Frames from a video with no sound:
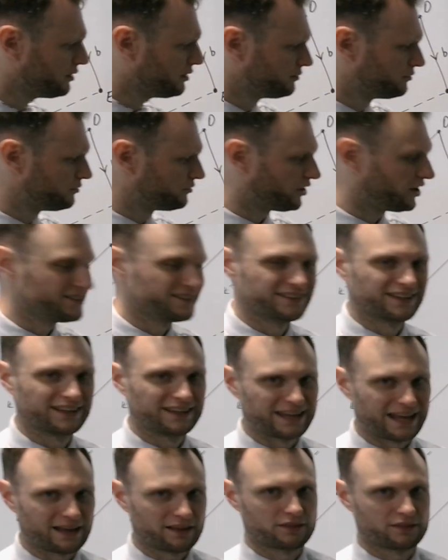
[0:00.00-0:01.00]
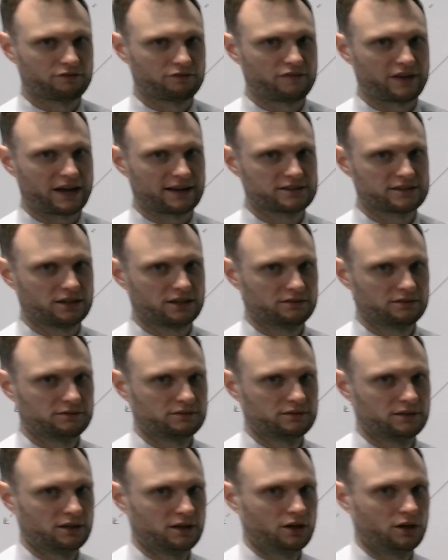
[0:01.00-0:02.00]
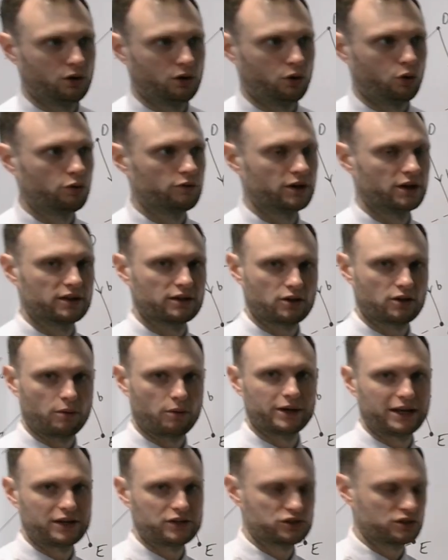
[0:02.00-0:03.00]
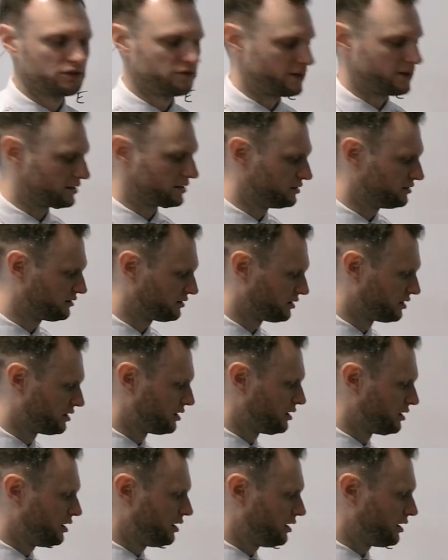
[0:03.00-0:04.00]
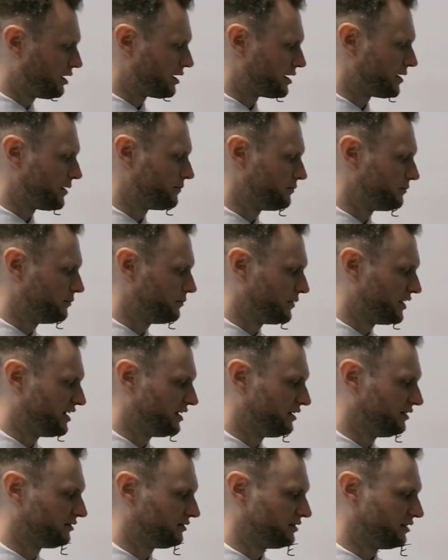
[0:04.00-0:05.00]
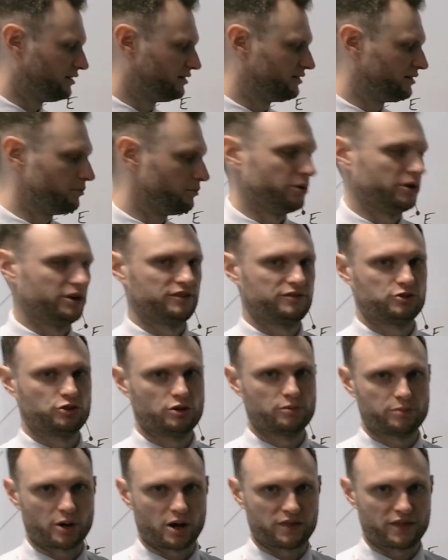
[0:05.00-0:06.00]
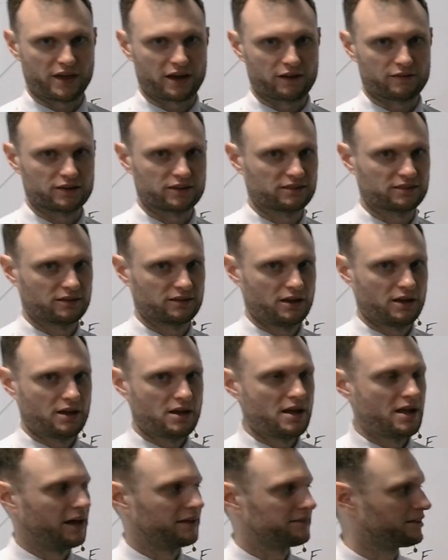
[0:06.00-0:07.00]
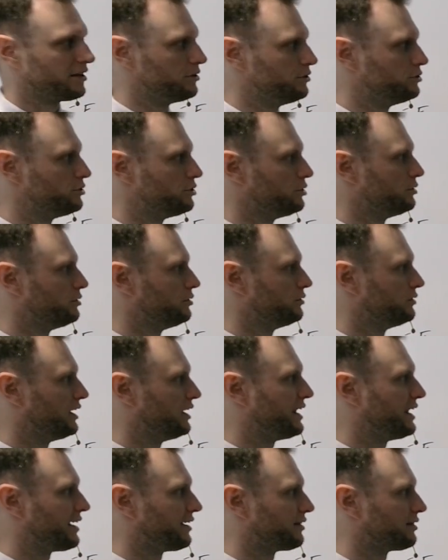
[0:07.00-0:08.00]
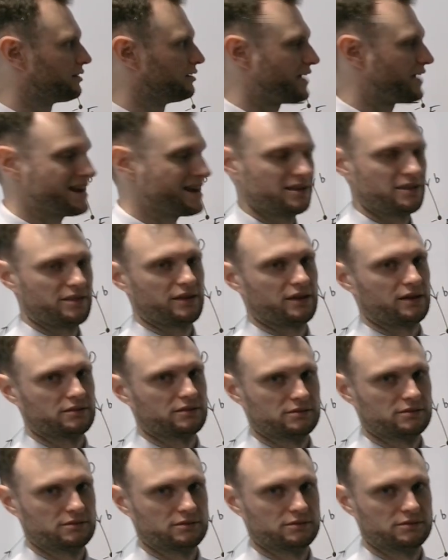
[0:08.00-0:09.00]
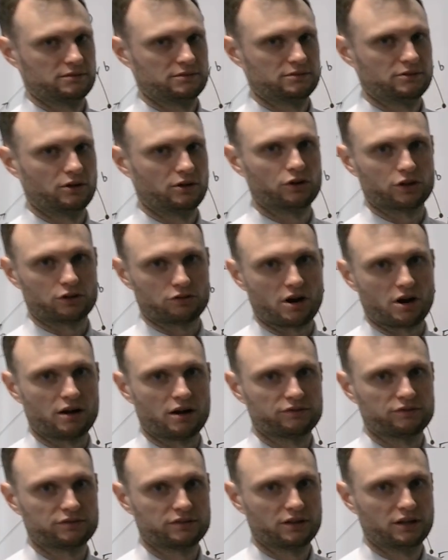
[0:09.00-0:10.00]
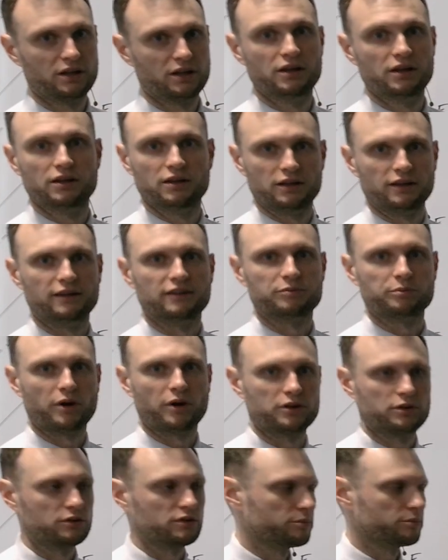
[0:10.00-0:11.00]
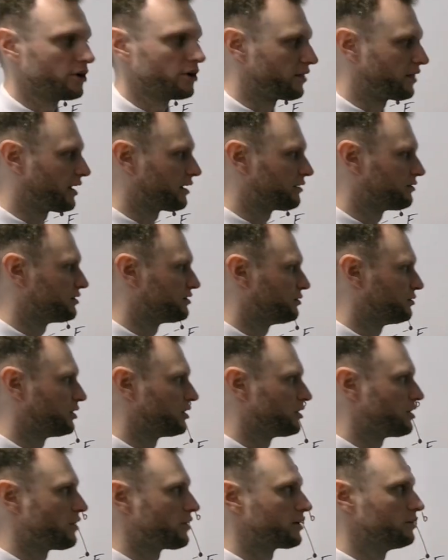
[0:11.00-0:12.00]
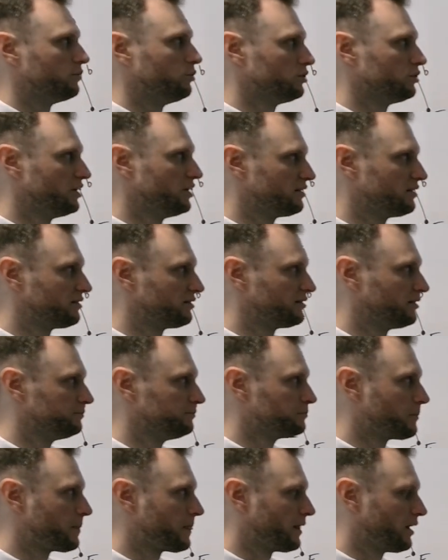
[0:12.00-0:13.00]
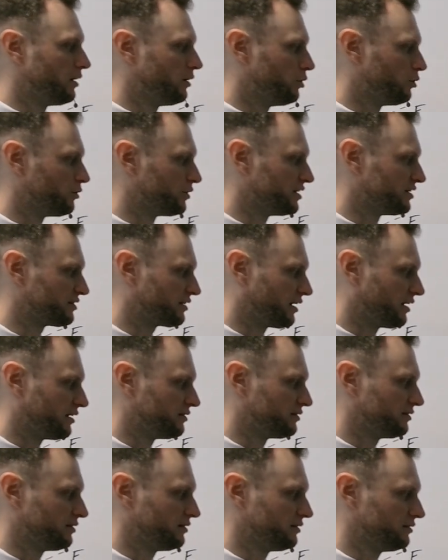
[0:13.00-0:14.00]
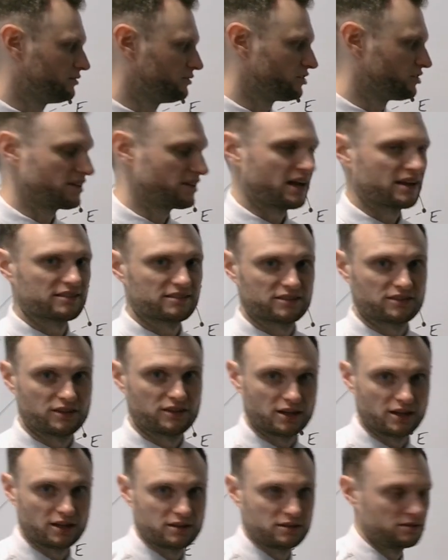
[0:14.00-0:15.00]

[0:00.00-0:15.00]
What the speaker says: Finding the length of a vector, or a combination of vectors, is as simple as doing Pythagoras. That's how you do the length of anything on a graph, is by using Pythagoras. You want to know the coordinates, or in this case, just that's the